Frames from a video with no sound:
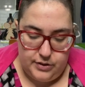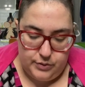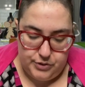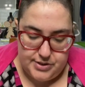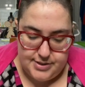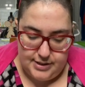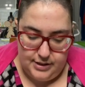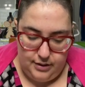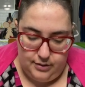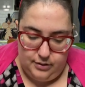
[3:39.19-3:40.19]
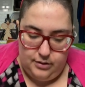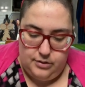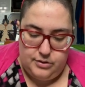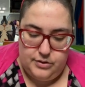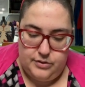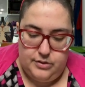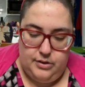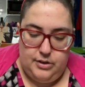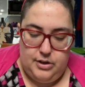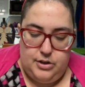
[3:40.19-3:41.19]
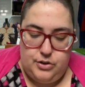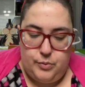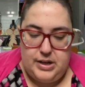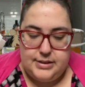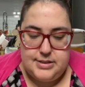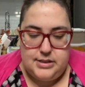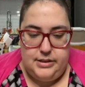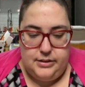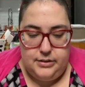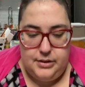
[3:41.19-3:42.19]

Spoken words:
the seal, the wax seal.